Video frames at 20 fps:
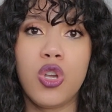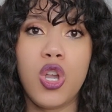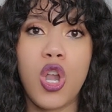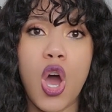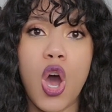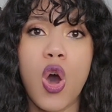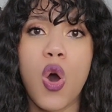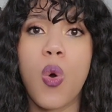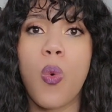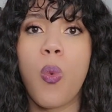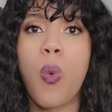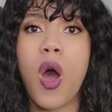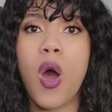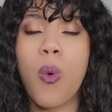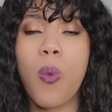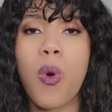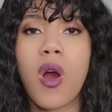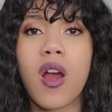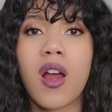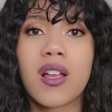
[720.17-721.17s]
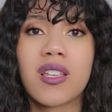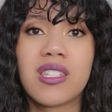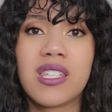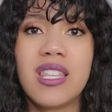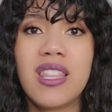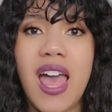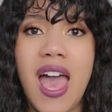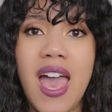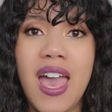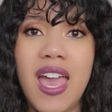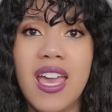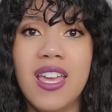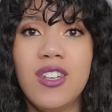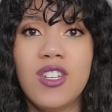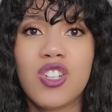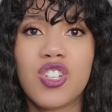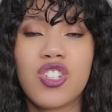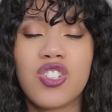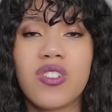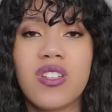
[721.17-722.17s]
know what works in that
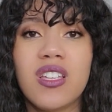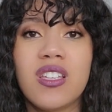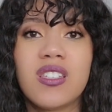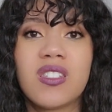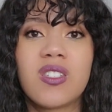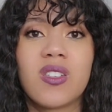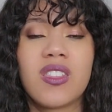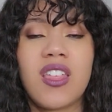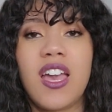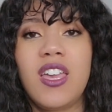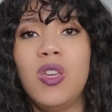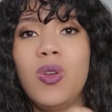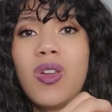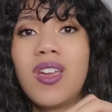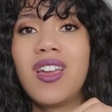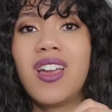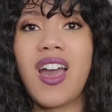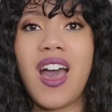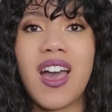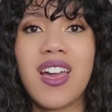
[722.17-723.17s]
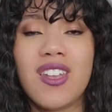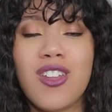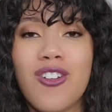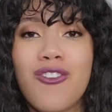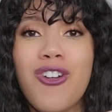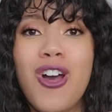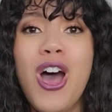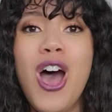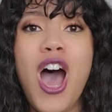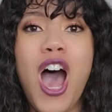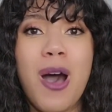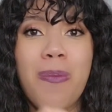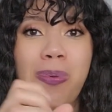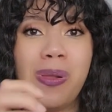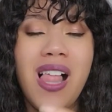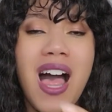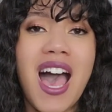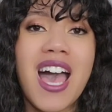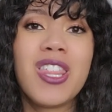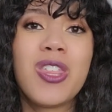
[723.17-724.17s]
industry so that you can kind of
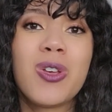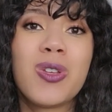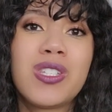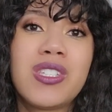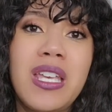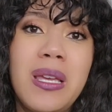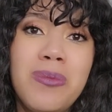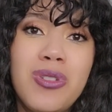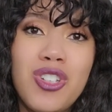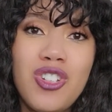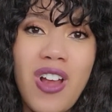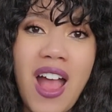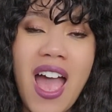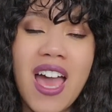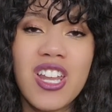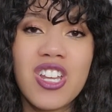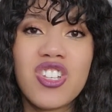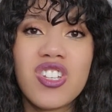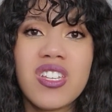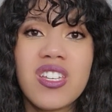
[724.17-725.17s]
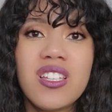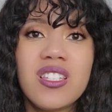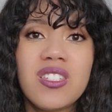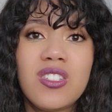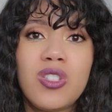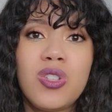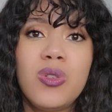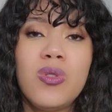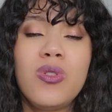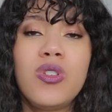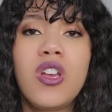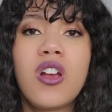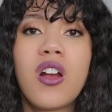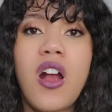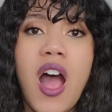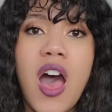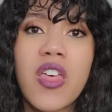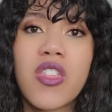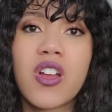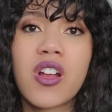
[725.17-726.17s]
apply those same strategies to your
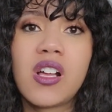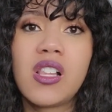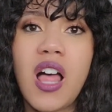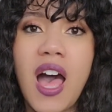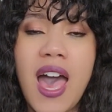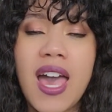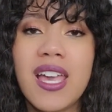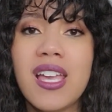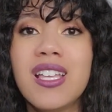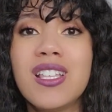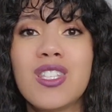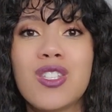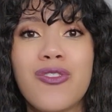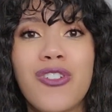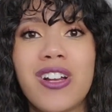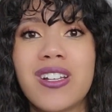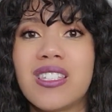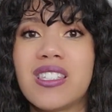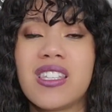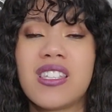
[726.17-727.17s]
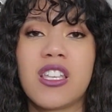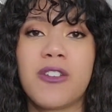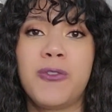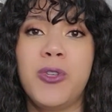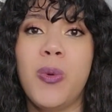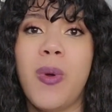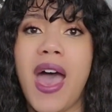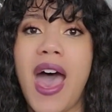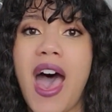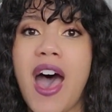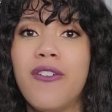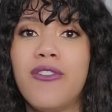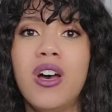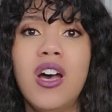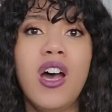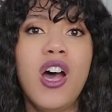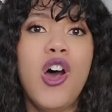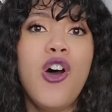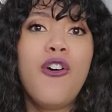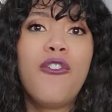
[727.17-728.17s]
other clients, versus if you have
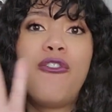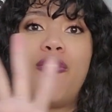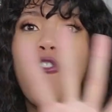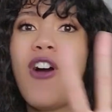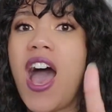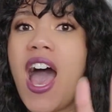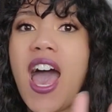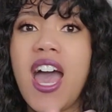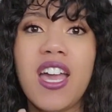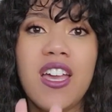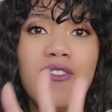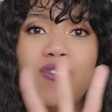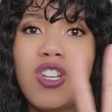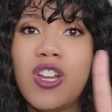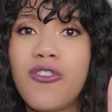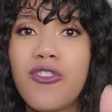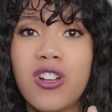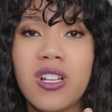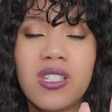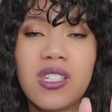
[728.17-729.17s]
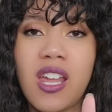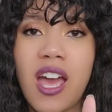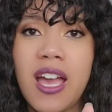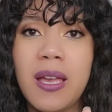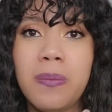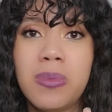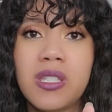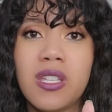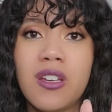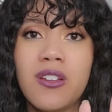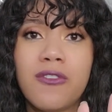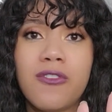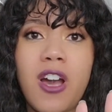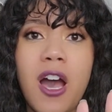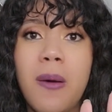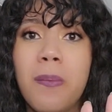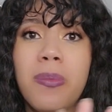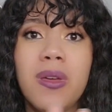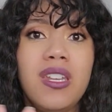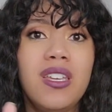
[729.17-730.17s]
5 different types of
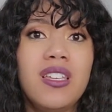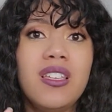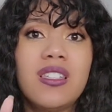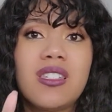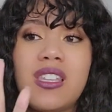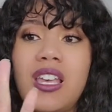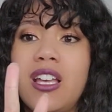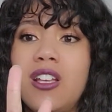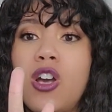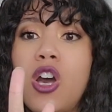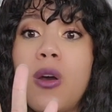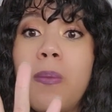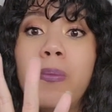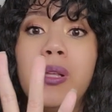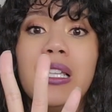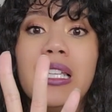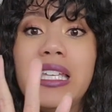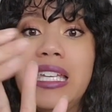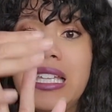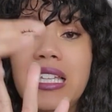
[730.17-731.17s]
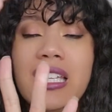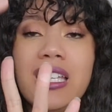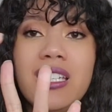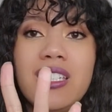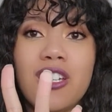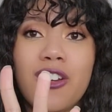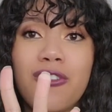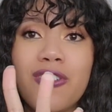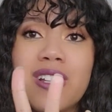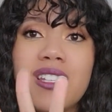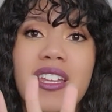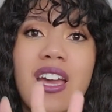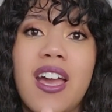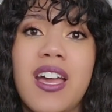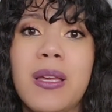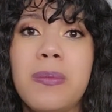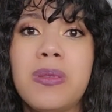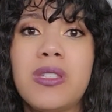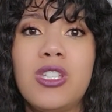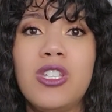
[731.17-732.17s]
companies, like completely different
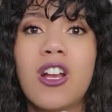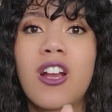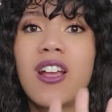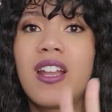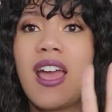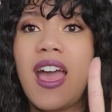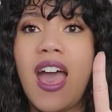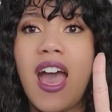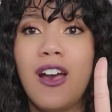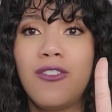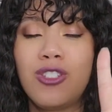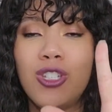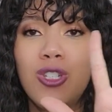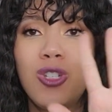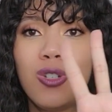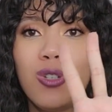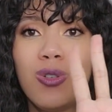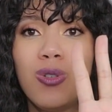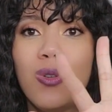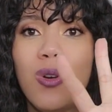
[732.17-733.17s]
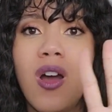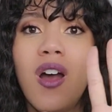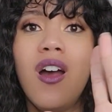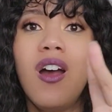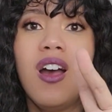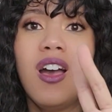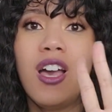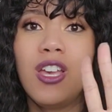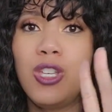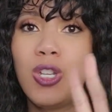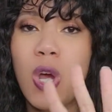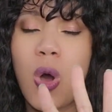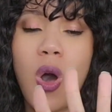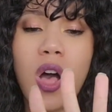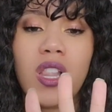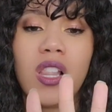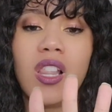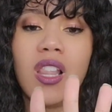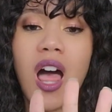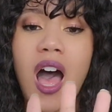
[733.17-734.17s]
types, you're gonna have to do, a
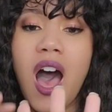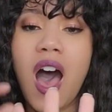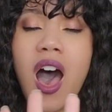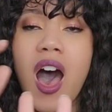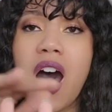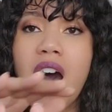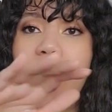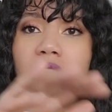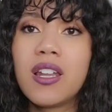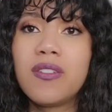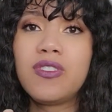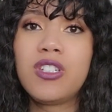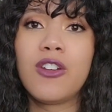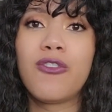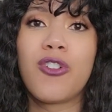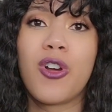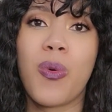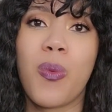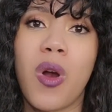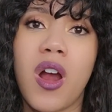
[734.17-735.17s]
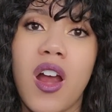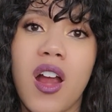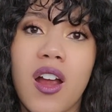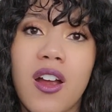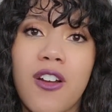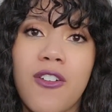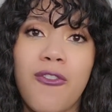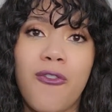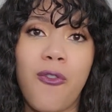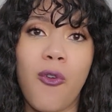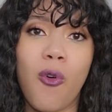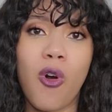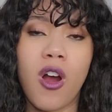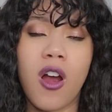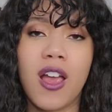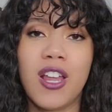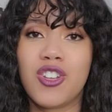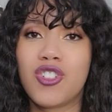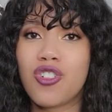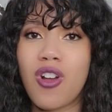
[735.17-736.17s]
lot of different work
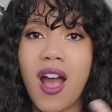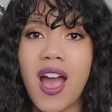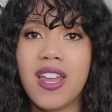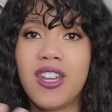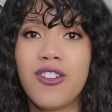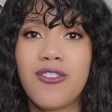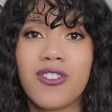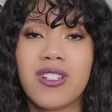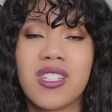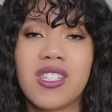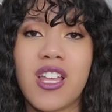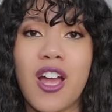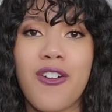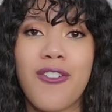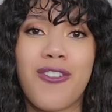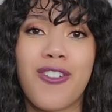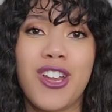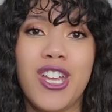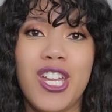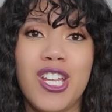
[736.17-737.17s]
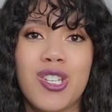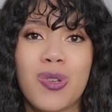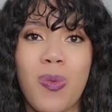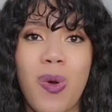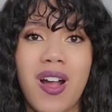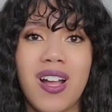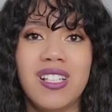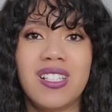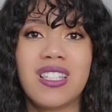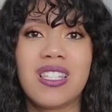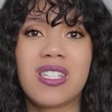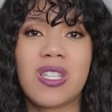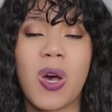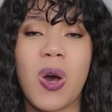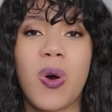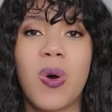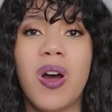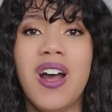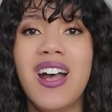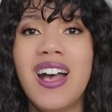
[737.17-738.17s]
and try different stuff for each one.
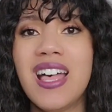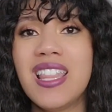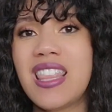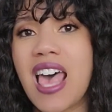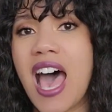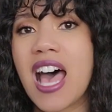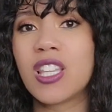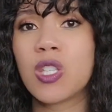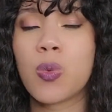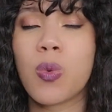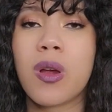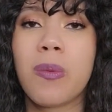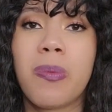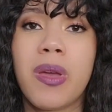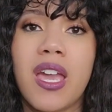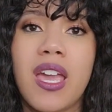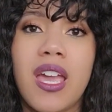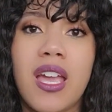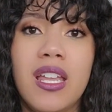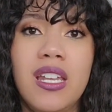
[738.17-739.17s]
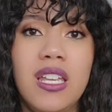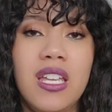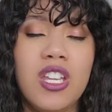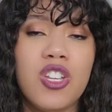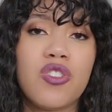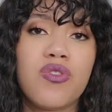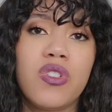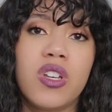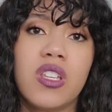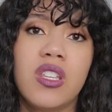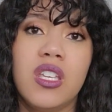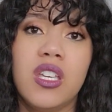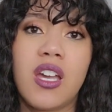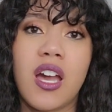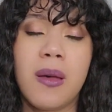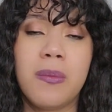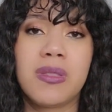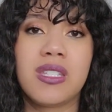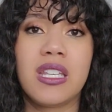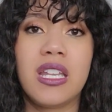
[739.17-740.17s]
So that's where picking a niche really
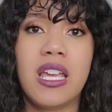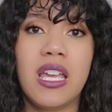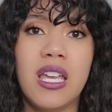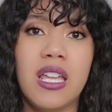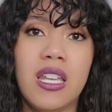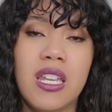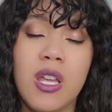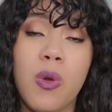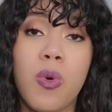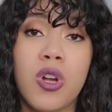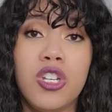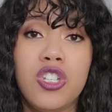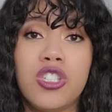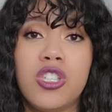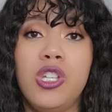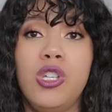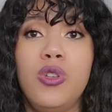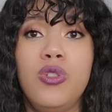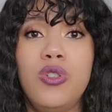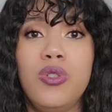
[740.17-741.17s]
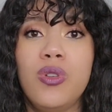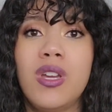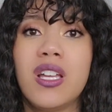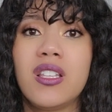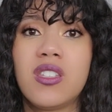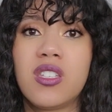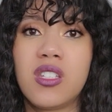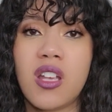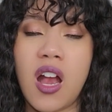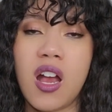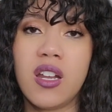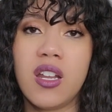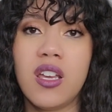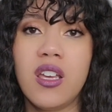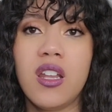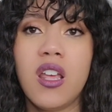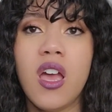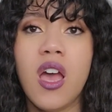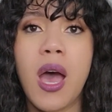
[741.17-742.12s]
comes in handy once you do get started.